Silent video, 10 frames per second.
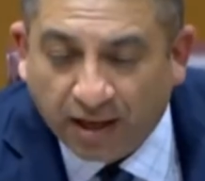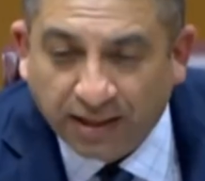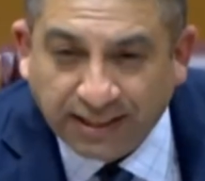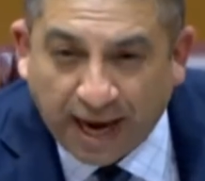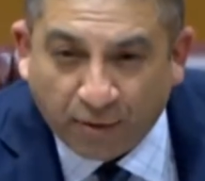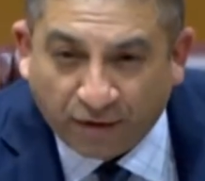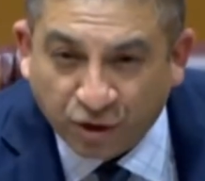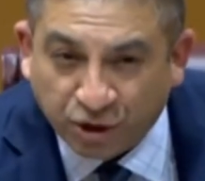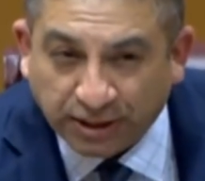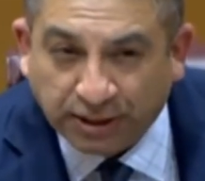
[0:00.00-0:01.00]
this AI
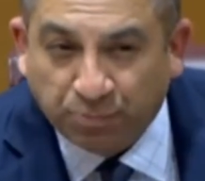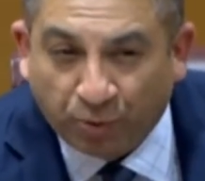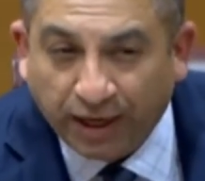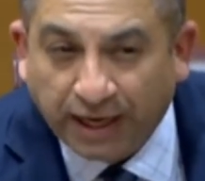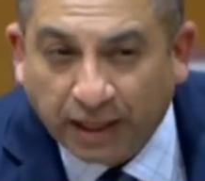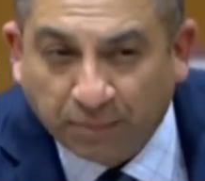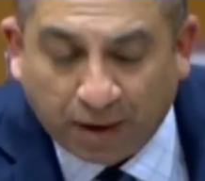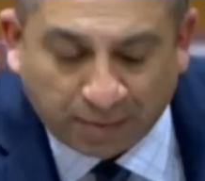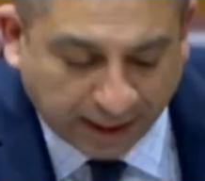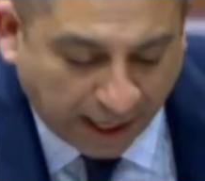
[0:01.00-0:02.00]
revolution to spring into the
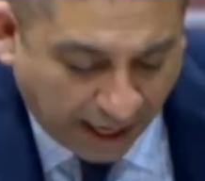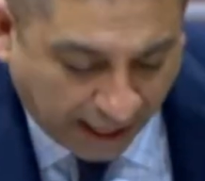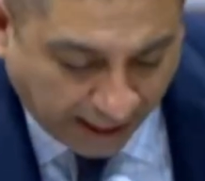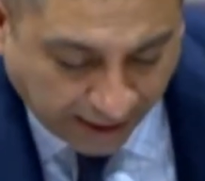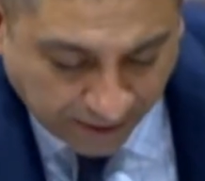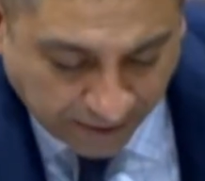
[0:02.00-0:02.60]
public eye.